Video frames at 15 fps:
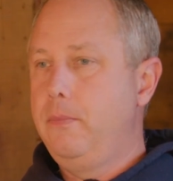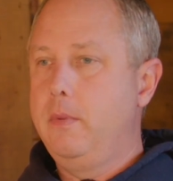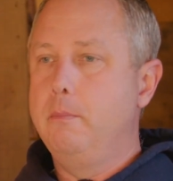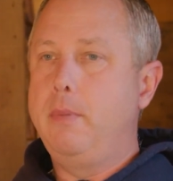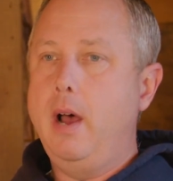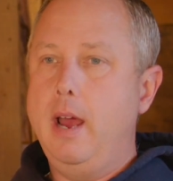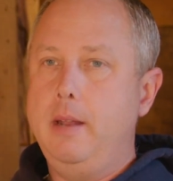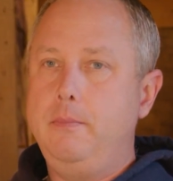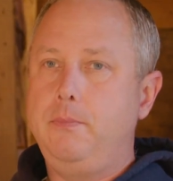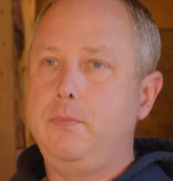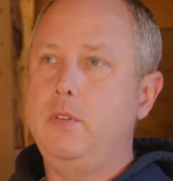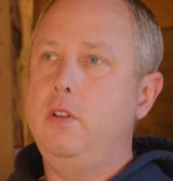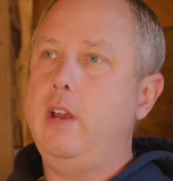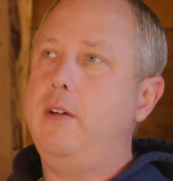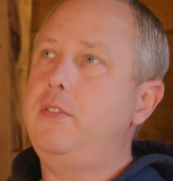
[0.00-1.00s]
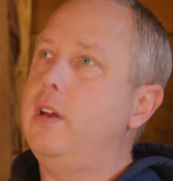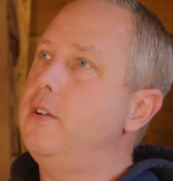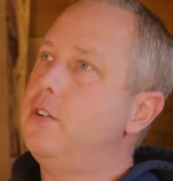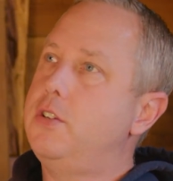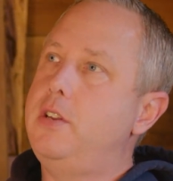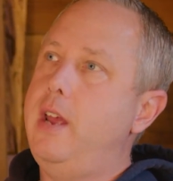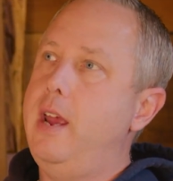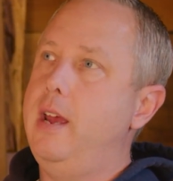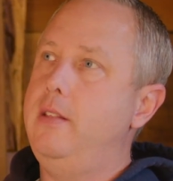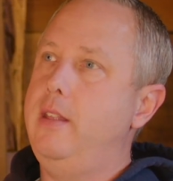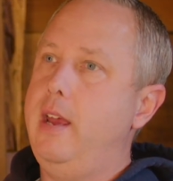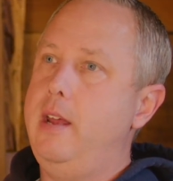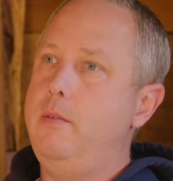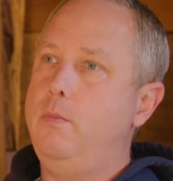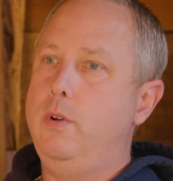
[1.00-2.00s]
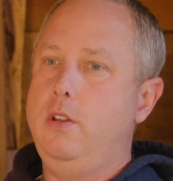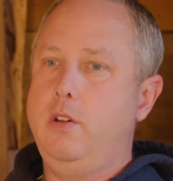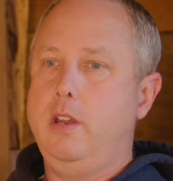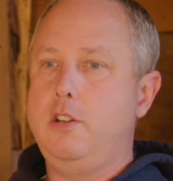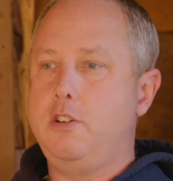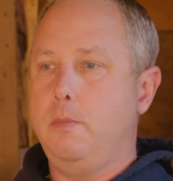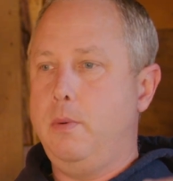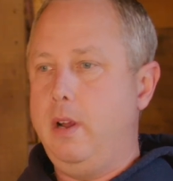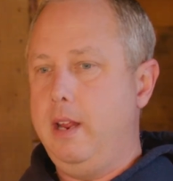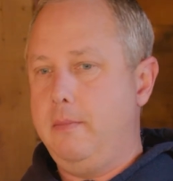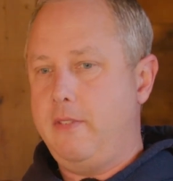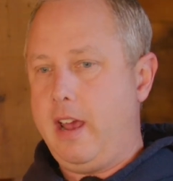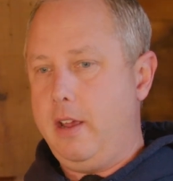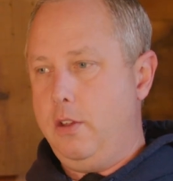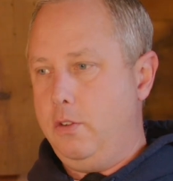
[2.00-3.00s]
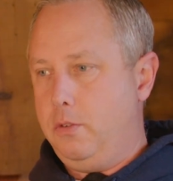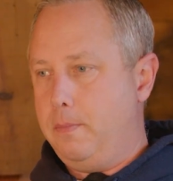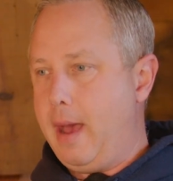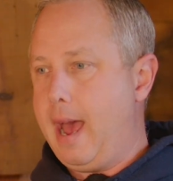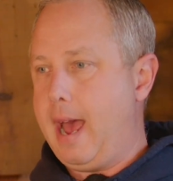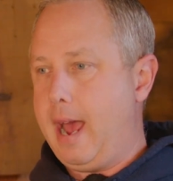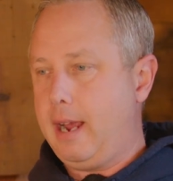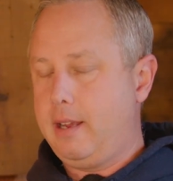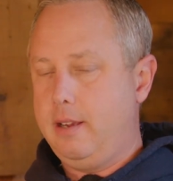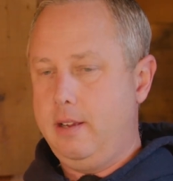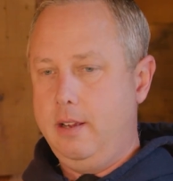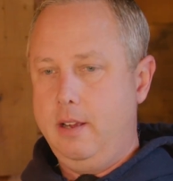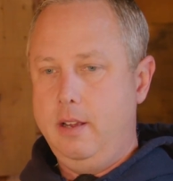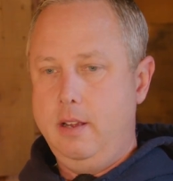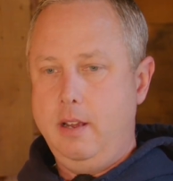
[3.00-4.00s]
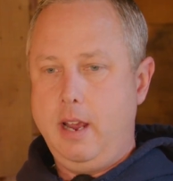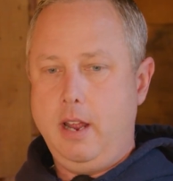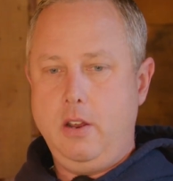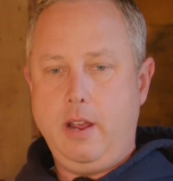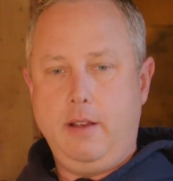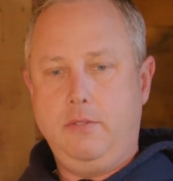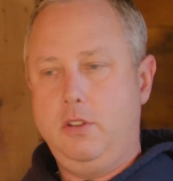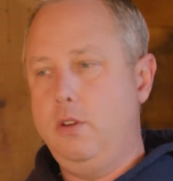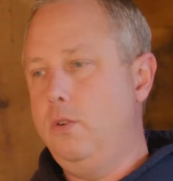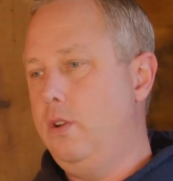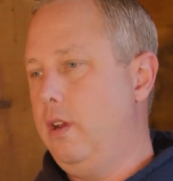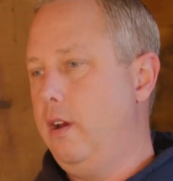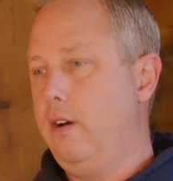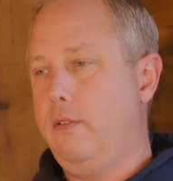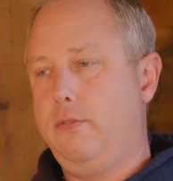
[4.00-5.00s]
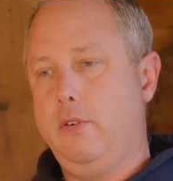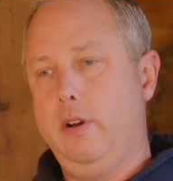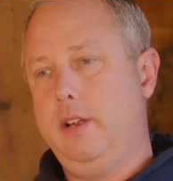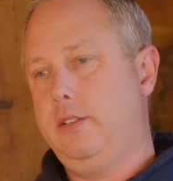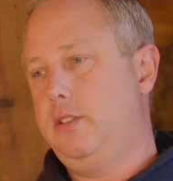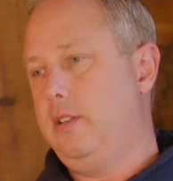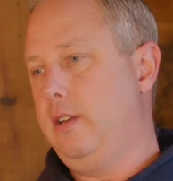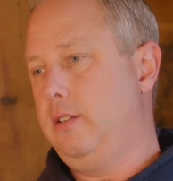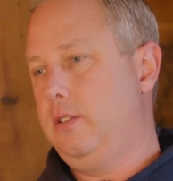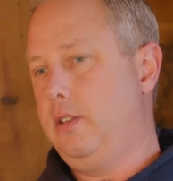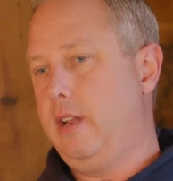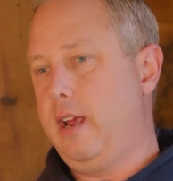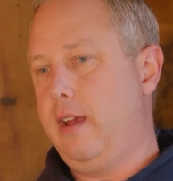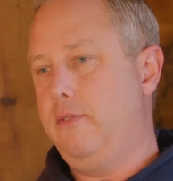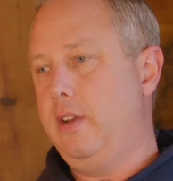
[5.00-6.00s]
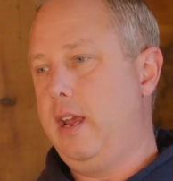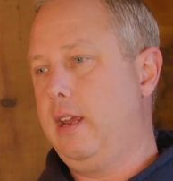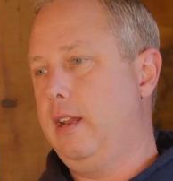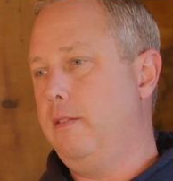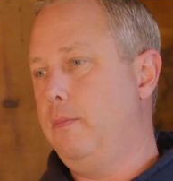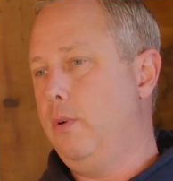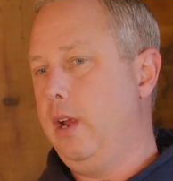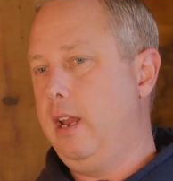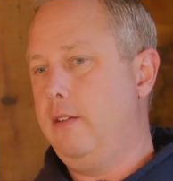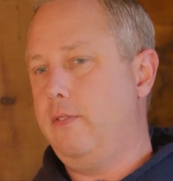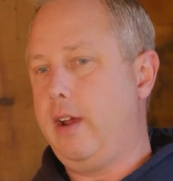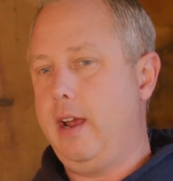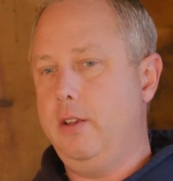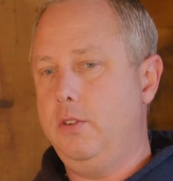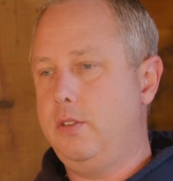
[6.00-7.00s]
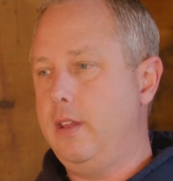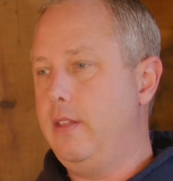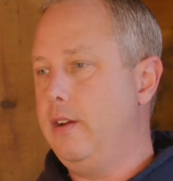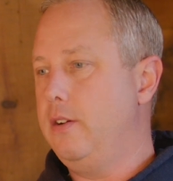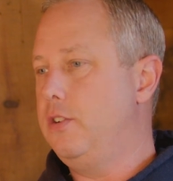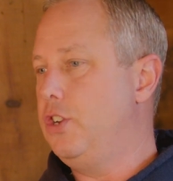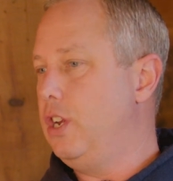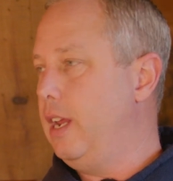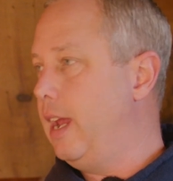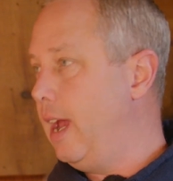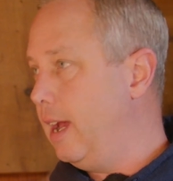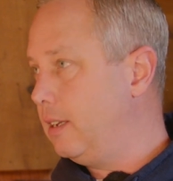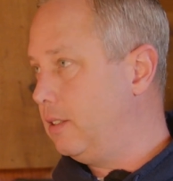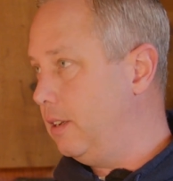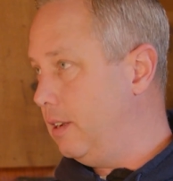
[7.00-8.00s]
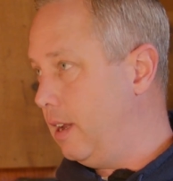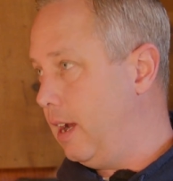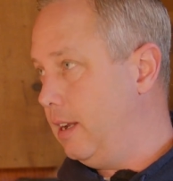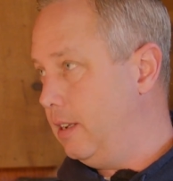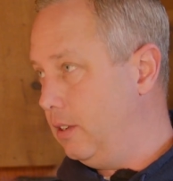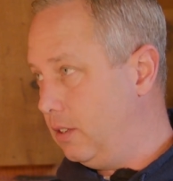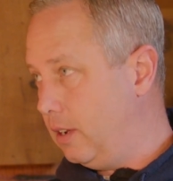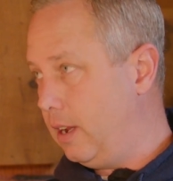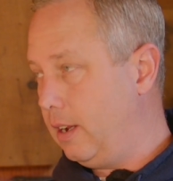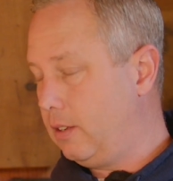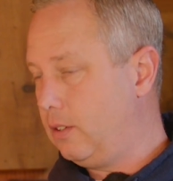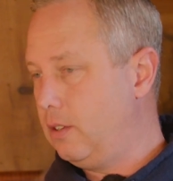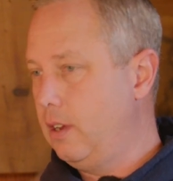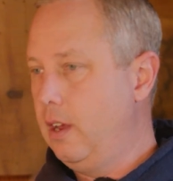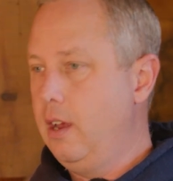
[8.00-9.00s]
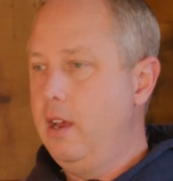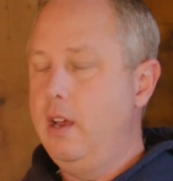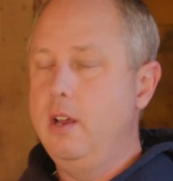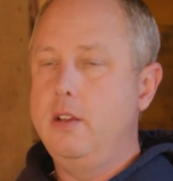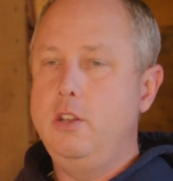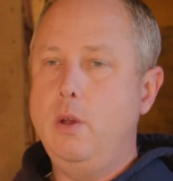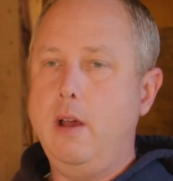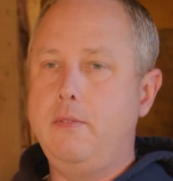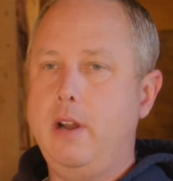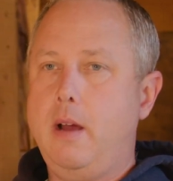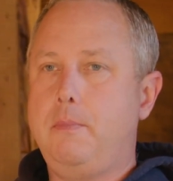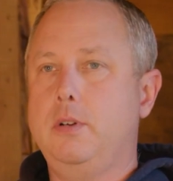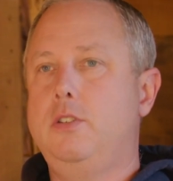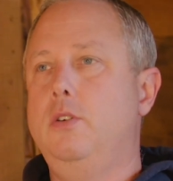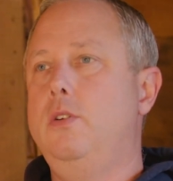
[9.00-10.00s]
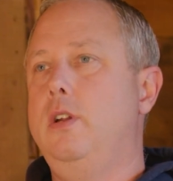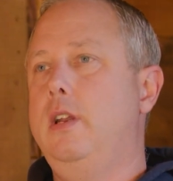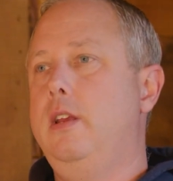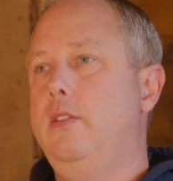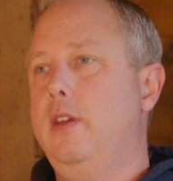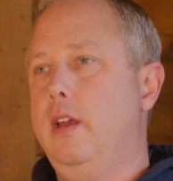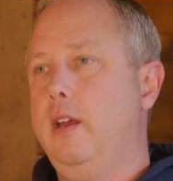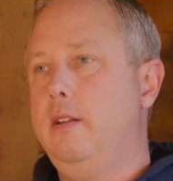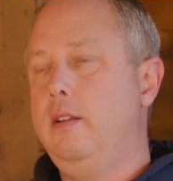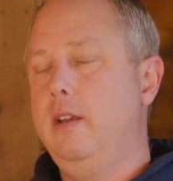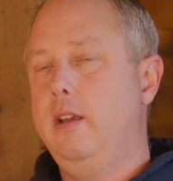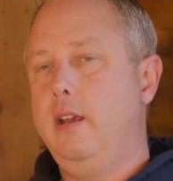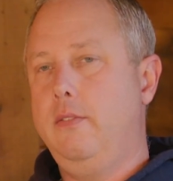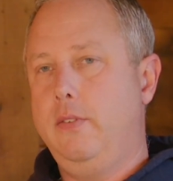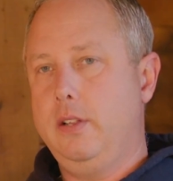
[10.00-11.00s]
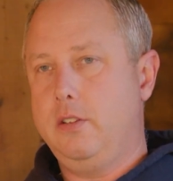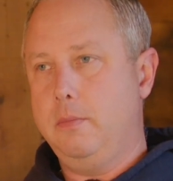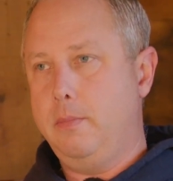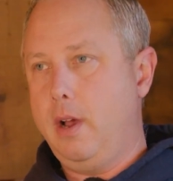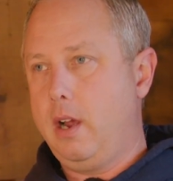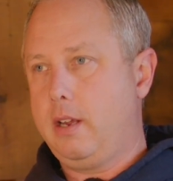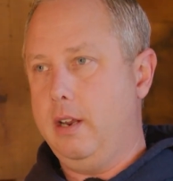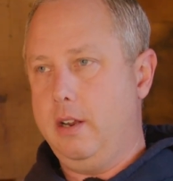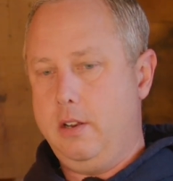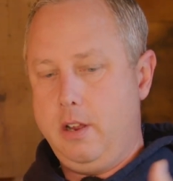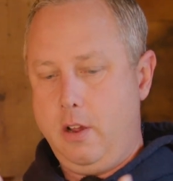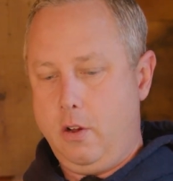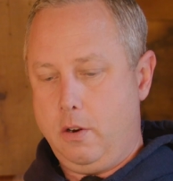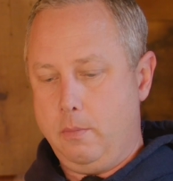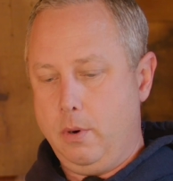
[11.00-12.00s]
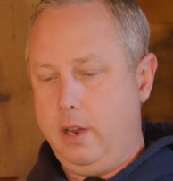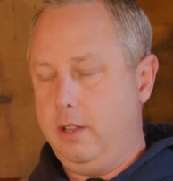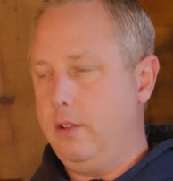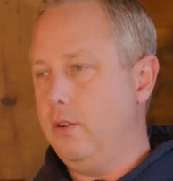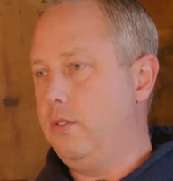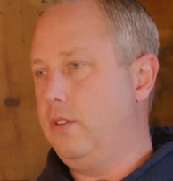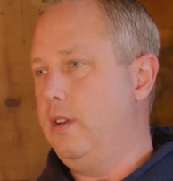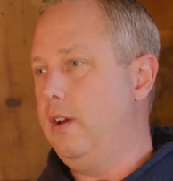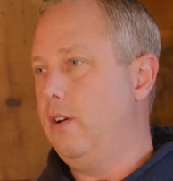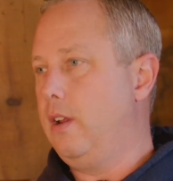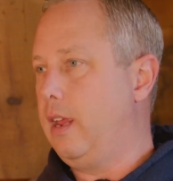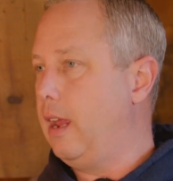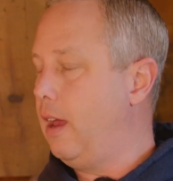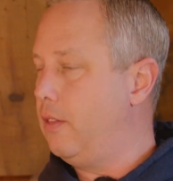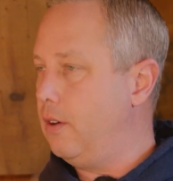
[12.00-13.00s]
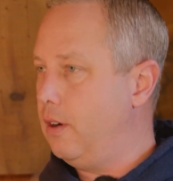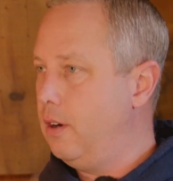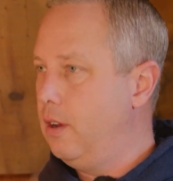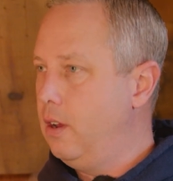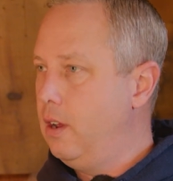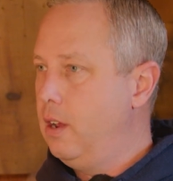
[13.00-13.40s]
But you have to understand that when you get your breeding values back and you have two deer, for instance, that have negative breeding values and they're GS at 96, you have an opportunity then, if it's a buck and a doe, to breed those deer together